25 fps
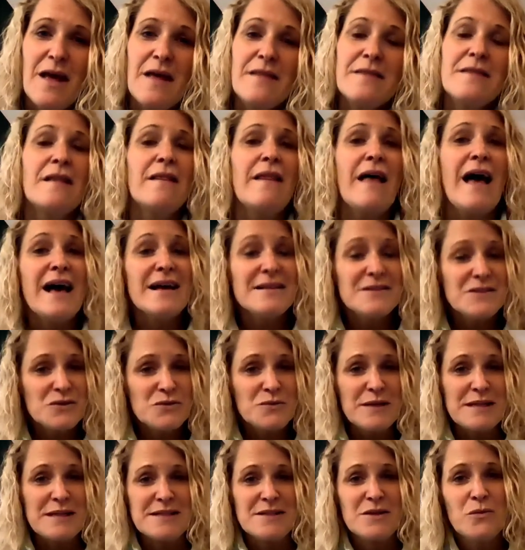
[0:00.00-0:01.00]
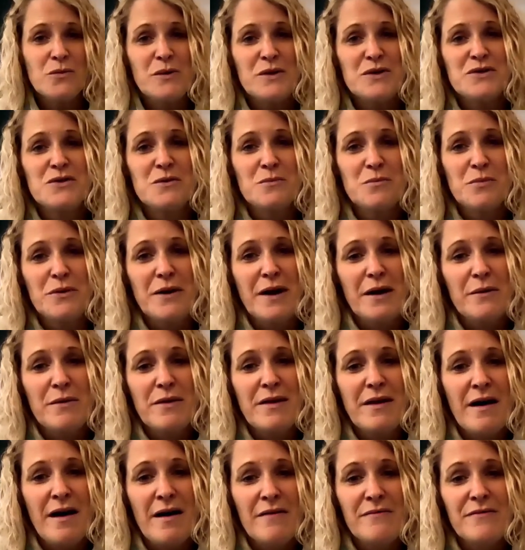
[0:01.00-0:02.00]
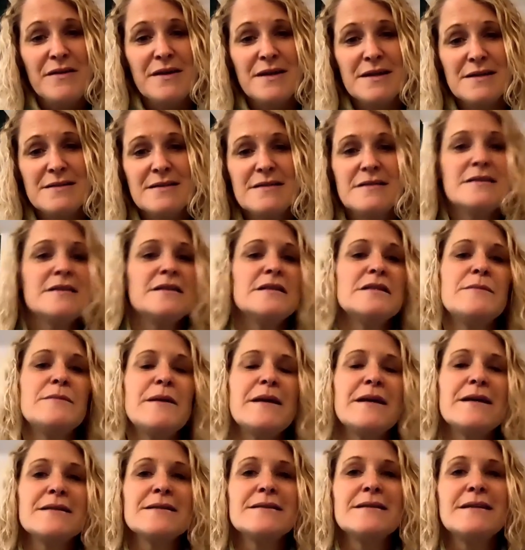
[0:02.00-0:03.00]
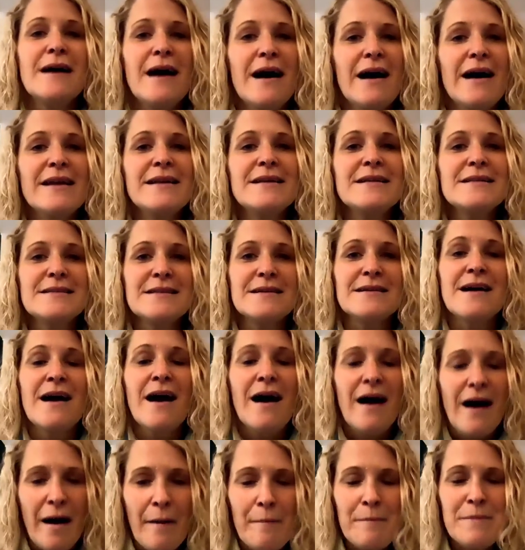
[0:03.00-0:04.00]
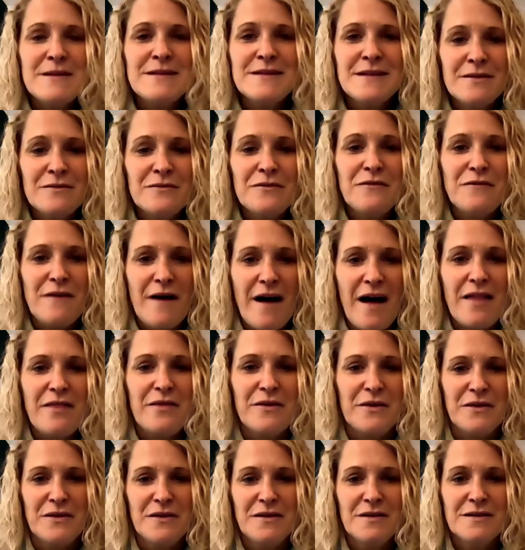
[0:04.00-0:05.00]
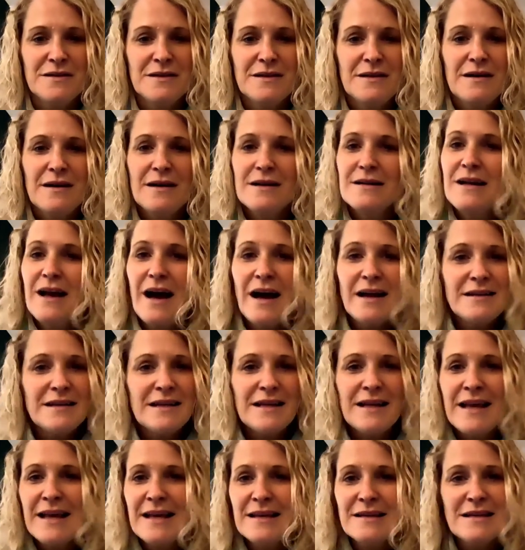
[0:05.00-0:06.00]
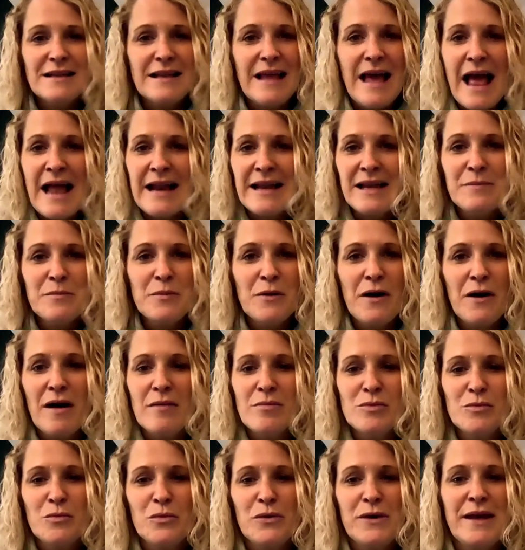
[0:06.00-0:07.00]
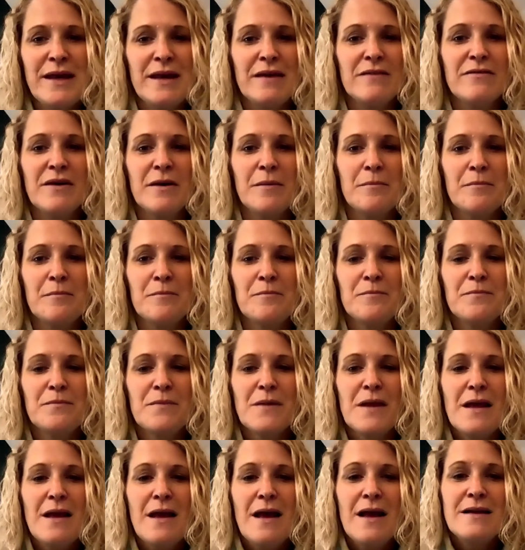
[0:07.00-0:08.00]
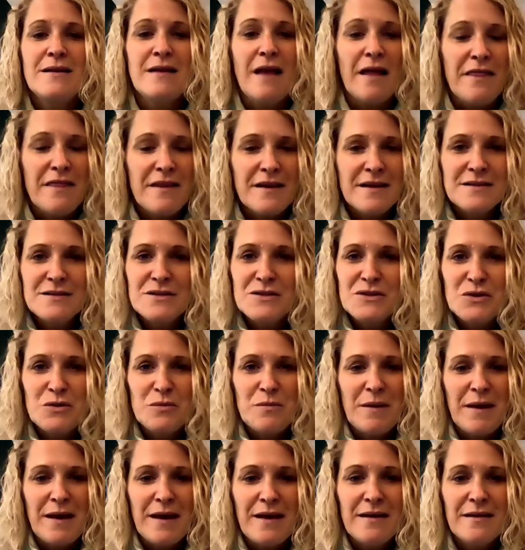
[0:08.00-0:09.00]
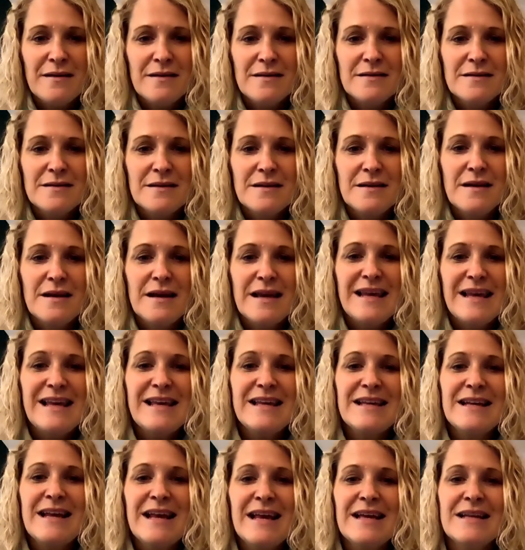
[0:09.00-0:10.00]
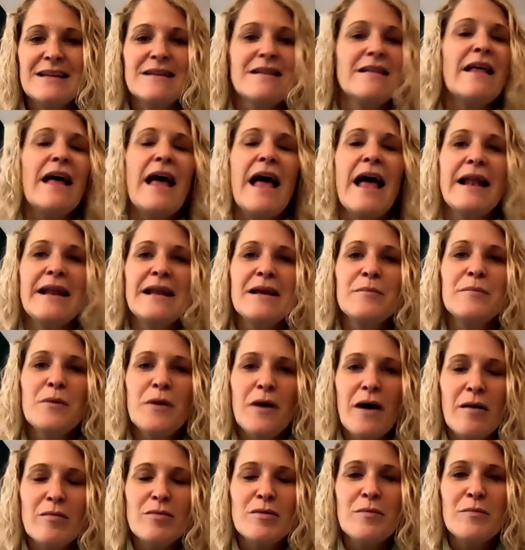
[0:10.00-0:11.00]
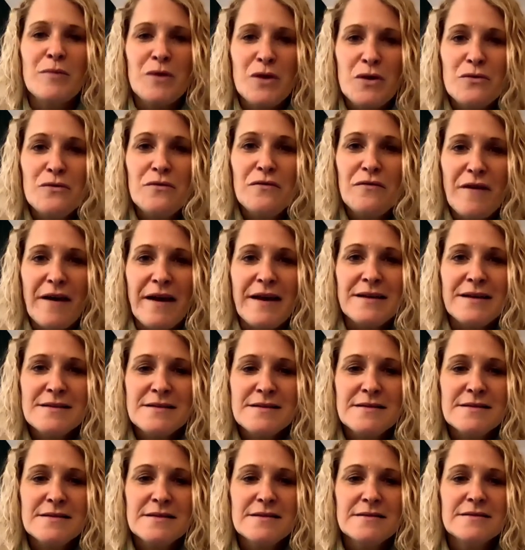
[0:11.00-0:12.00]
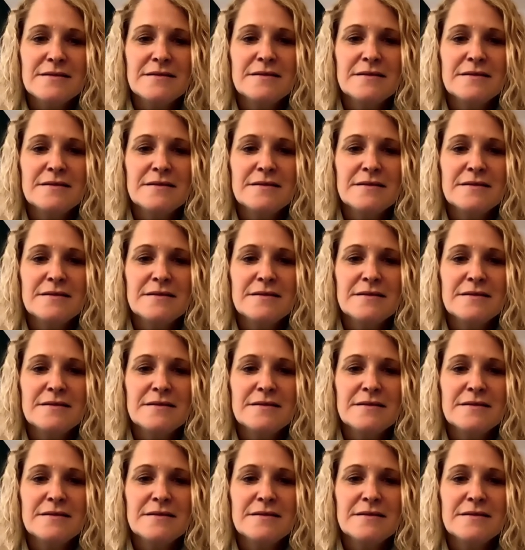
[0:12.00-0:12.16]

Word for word: The last reason we should pray with confidence is because God is a competent Father. God can handle any problem we give Him. Nothing is too big. He can handle any problem you face.